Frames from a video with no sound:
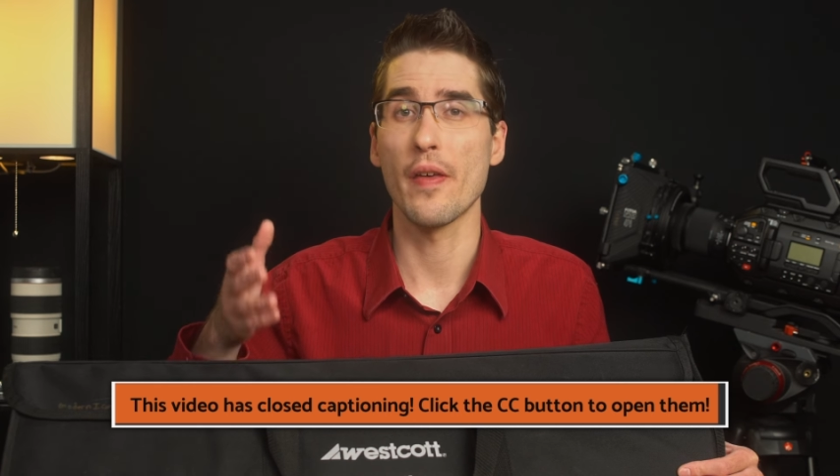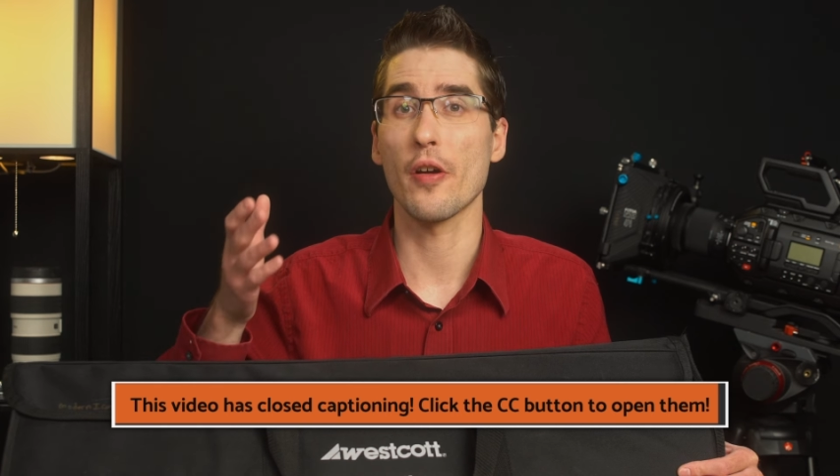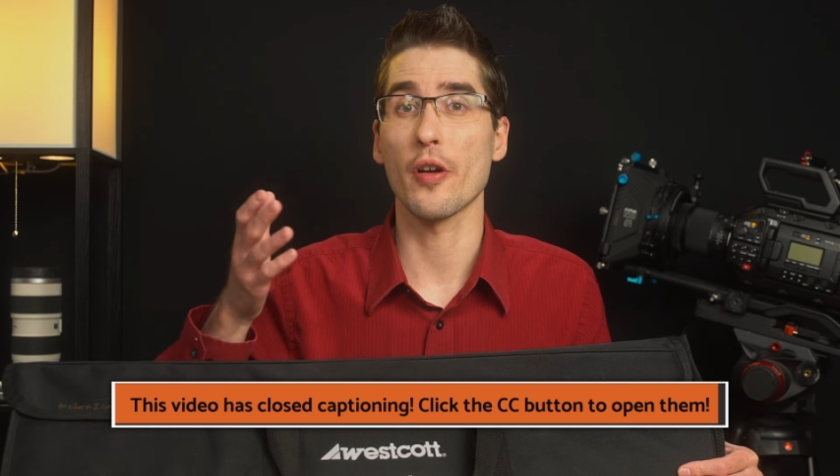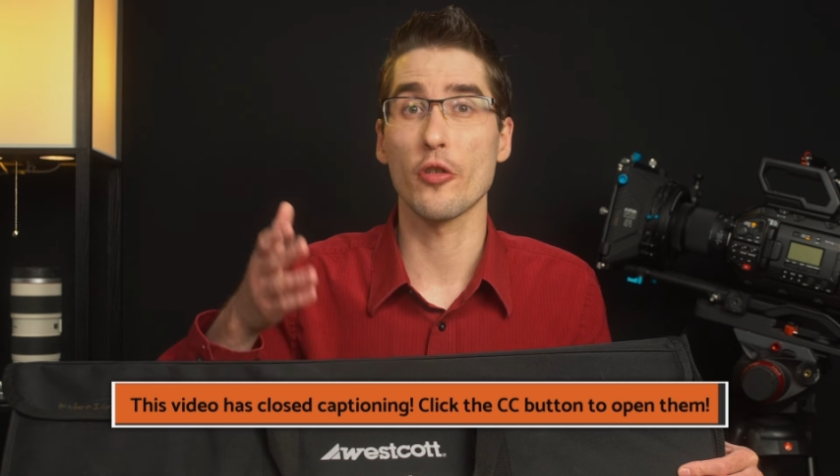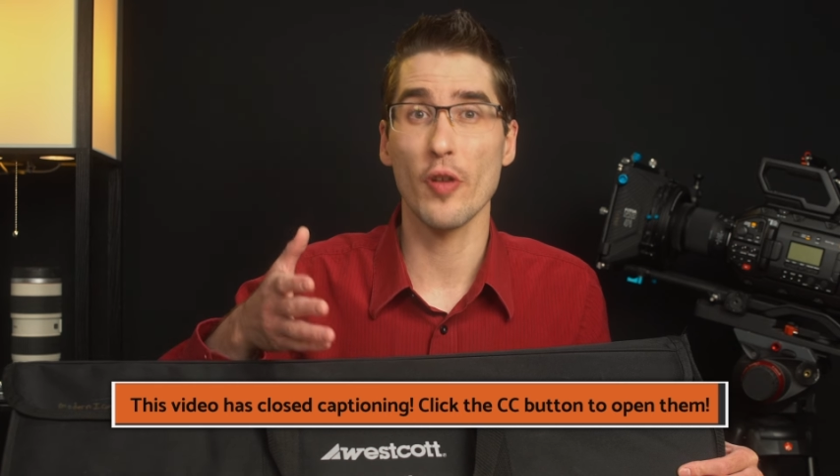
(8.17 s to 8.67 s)

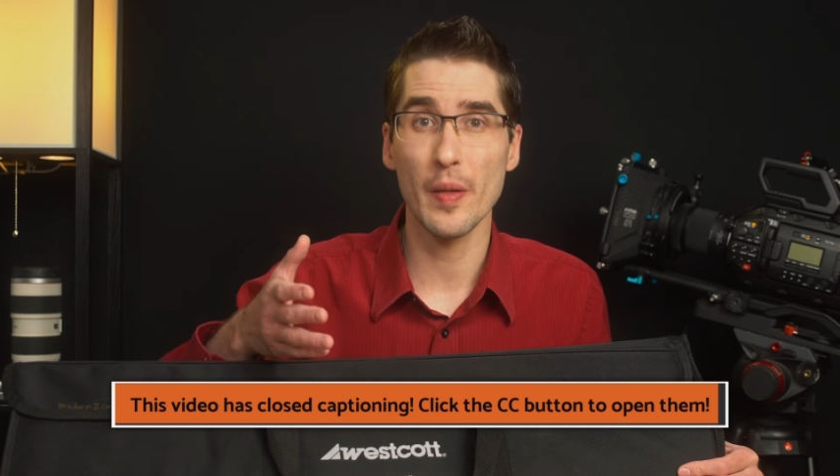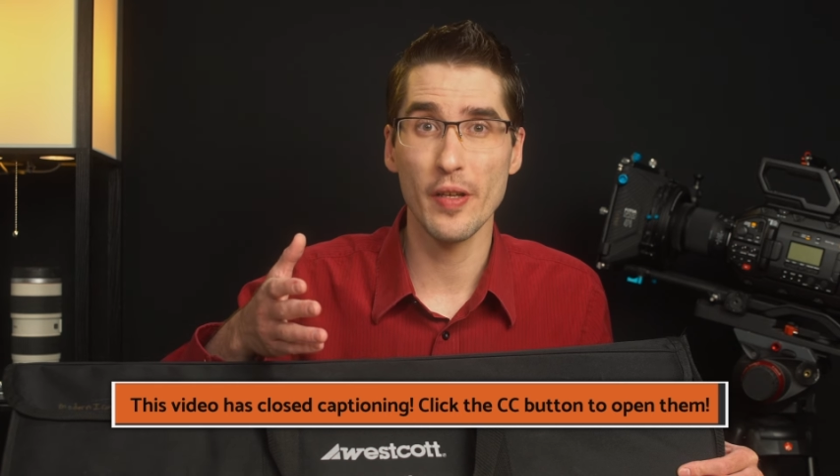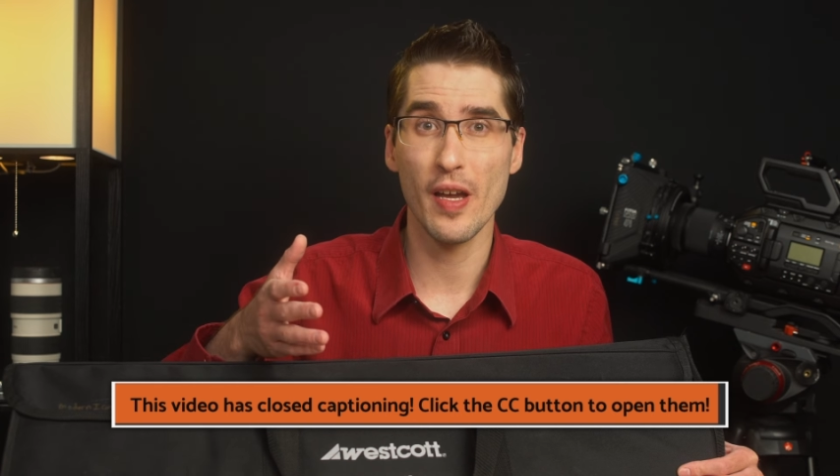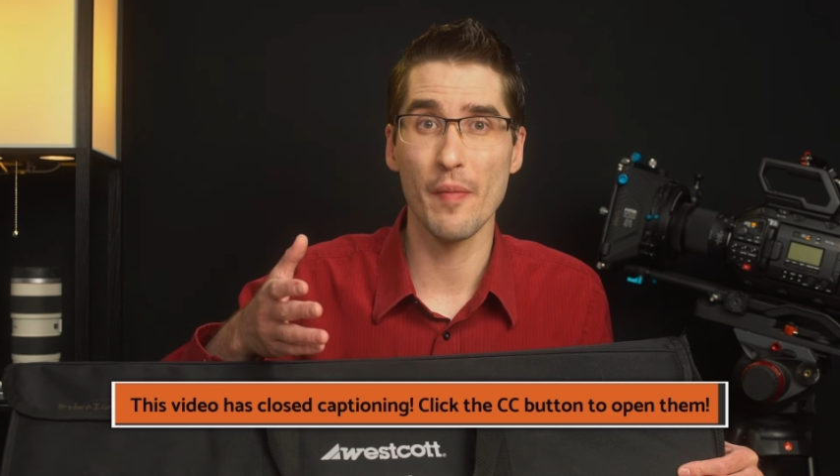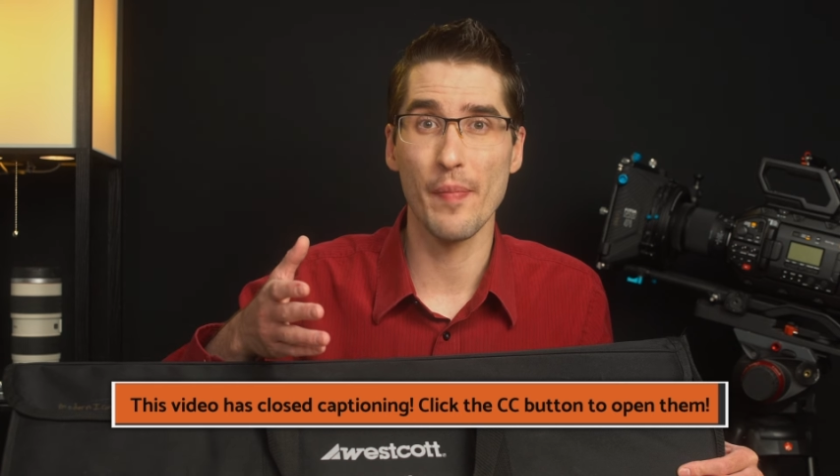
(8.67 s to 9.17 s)
They are
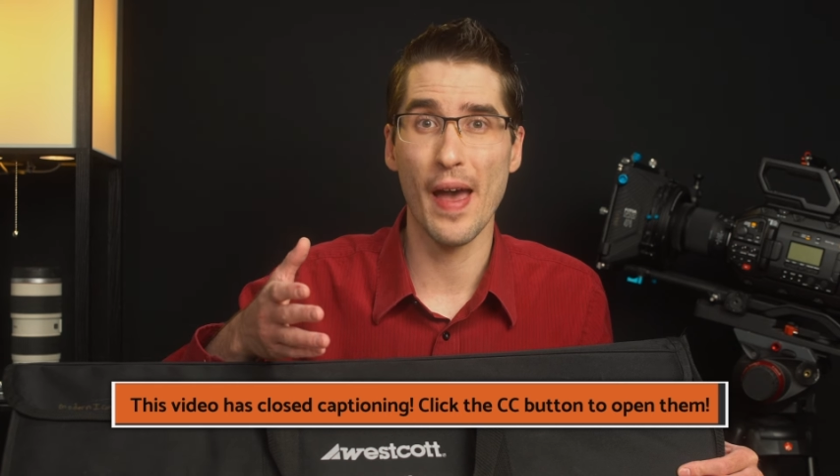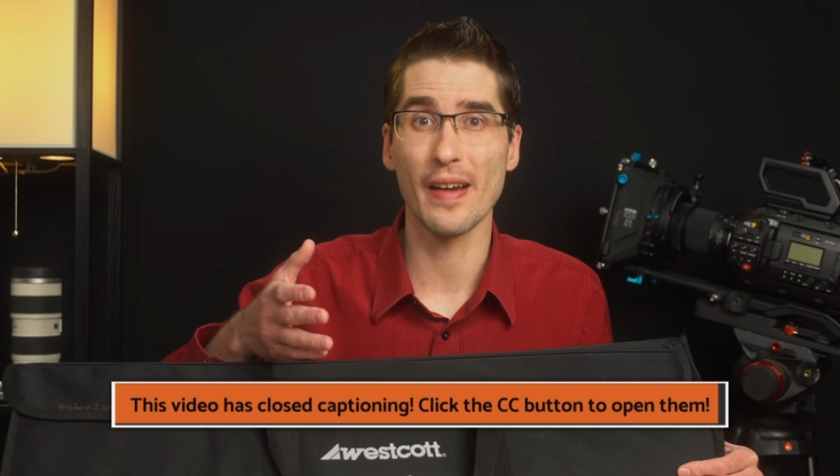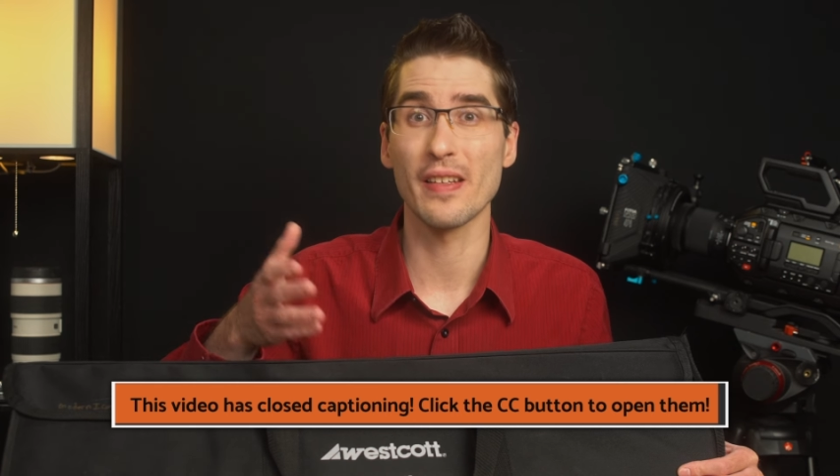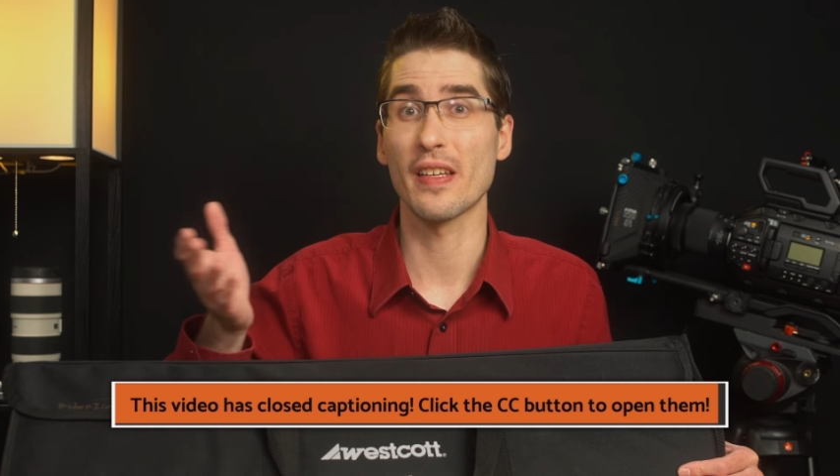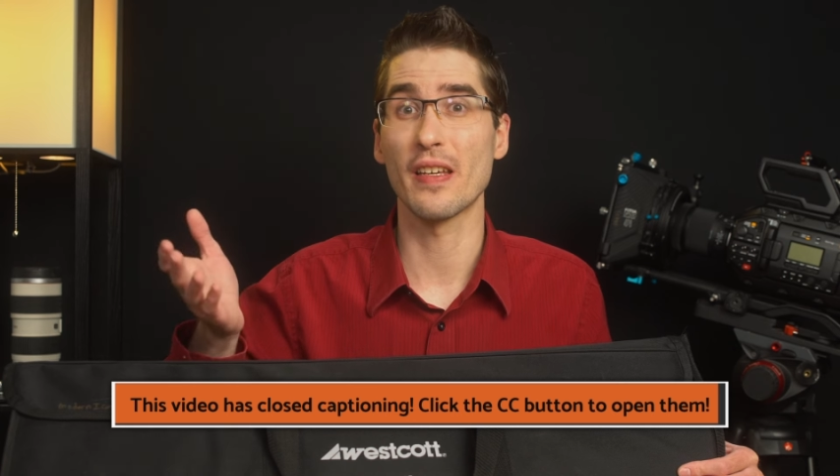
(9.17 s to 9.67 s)
incredibly compact,